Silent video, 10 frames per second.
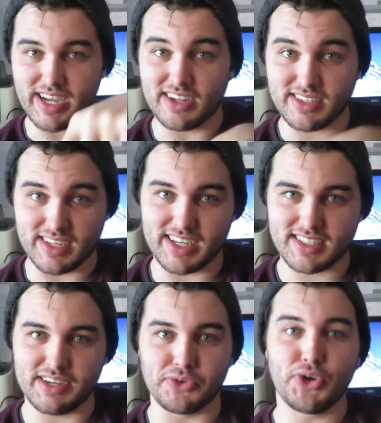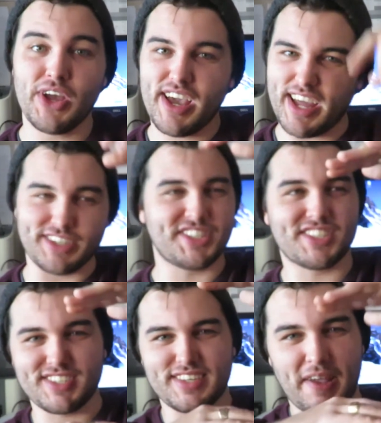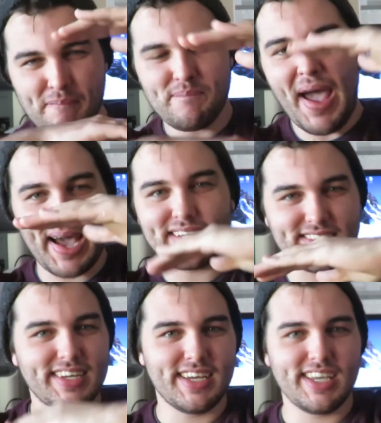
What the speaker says: down to the next level, and it's just this like packed